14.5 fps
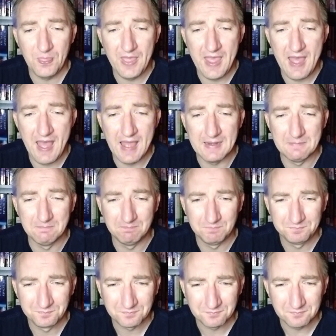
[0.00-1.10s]
that
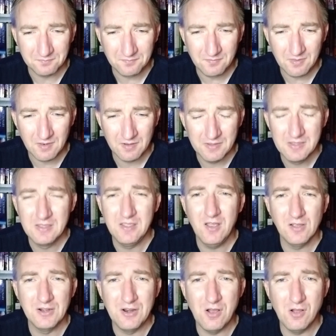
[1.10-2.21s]

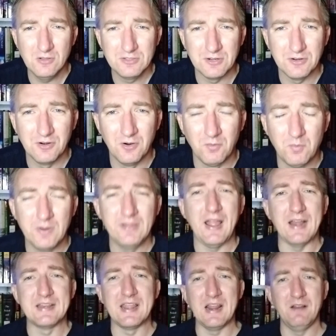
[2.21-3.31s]
young adults are going to really
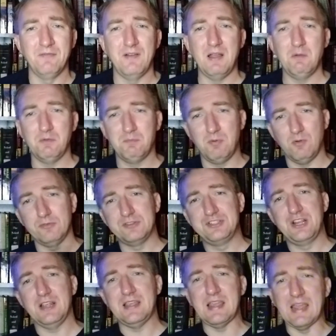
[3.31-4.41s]
identify with both
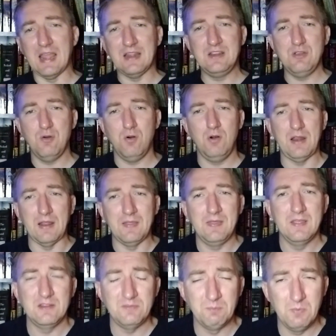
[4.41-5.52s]
Jecki and Yord in
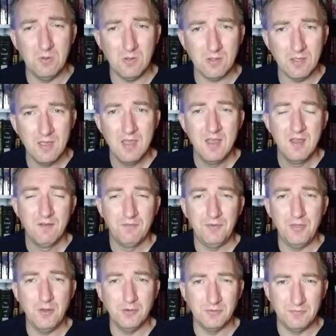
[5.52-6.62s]
this book
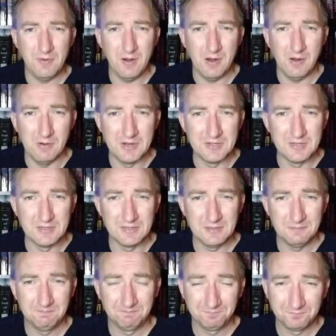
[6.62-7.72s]
for those very
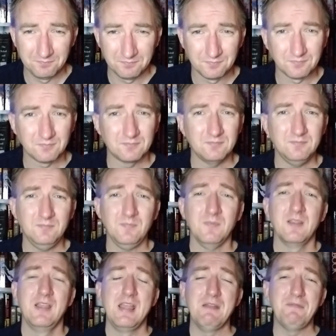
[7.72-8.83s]
reasons.
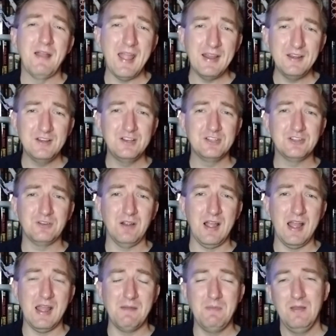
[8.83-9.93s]
If I had to
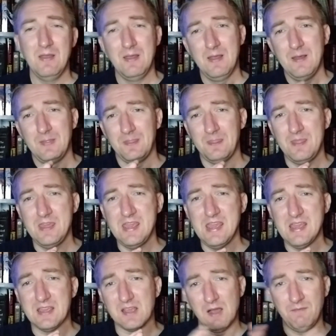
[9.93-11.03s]
describe
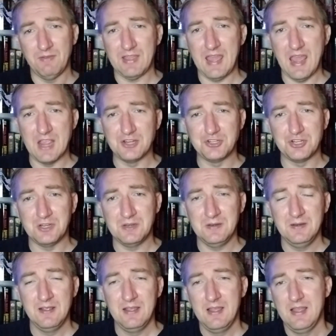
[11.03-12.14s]
the Convocation
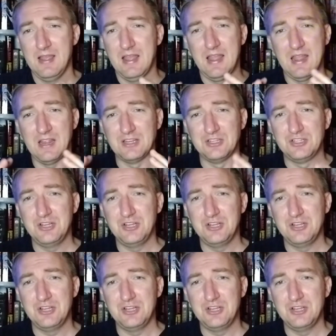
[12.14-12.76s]
in